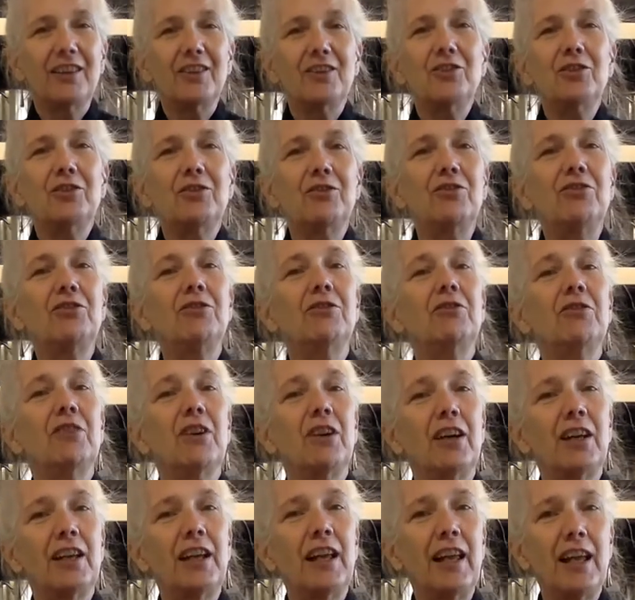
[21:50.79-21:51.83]
You do
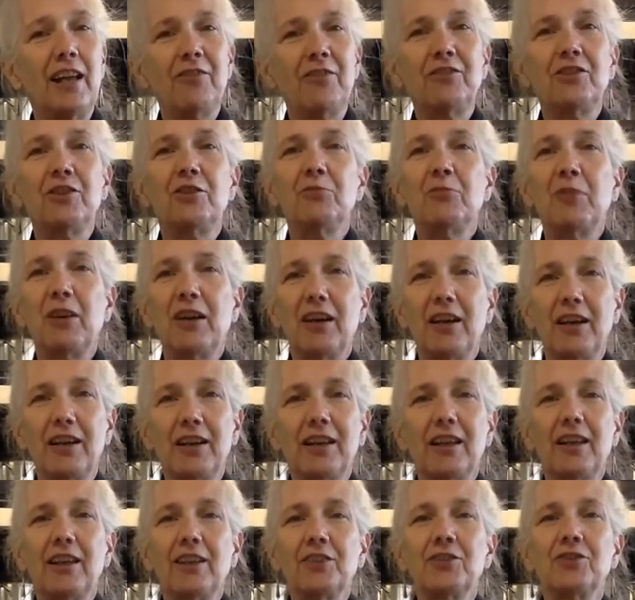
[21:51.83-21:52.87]
not have to buy
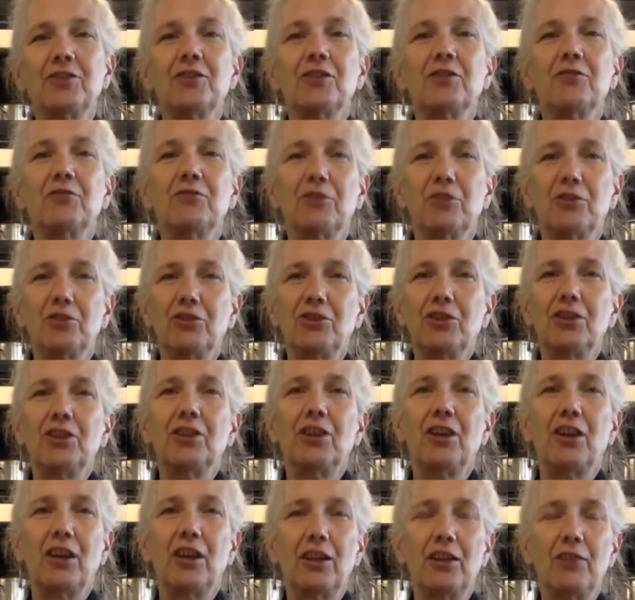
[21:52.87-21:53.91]
extra virgin
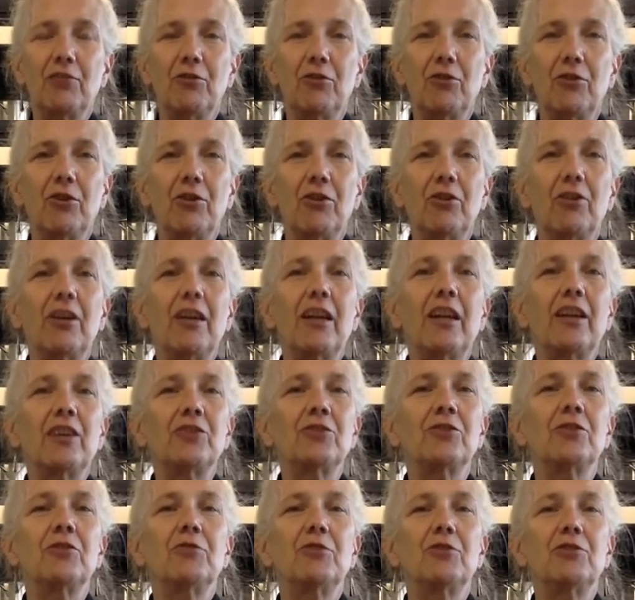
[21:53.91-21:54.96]
olive oil.
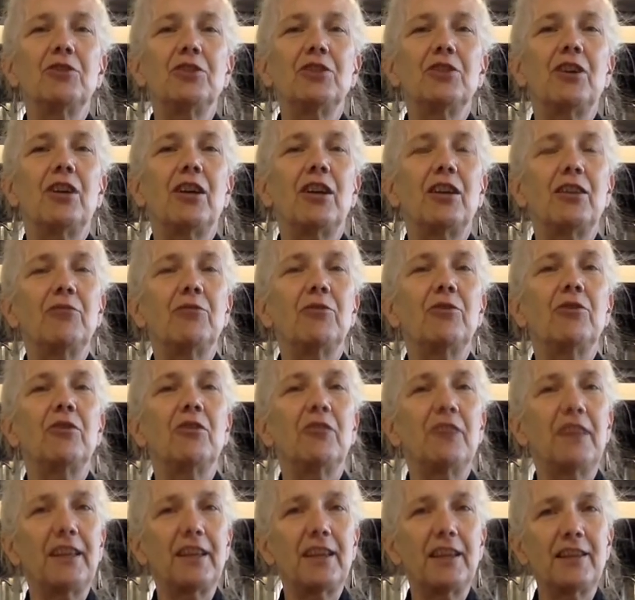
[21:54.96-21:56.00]
Extra virgin olive oil,
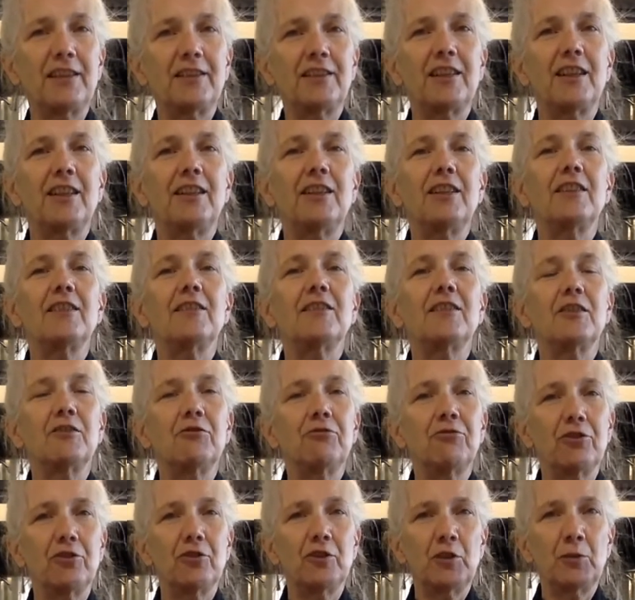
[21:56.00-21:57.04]
like I said, is the
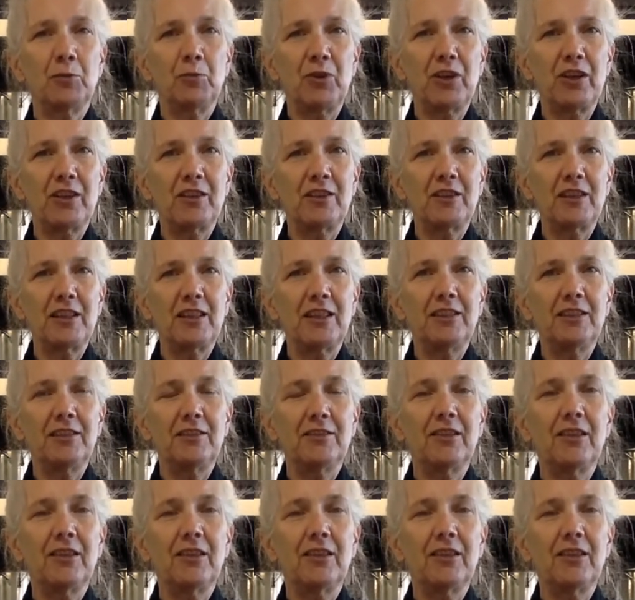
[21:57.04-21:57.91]
first pressing.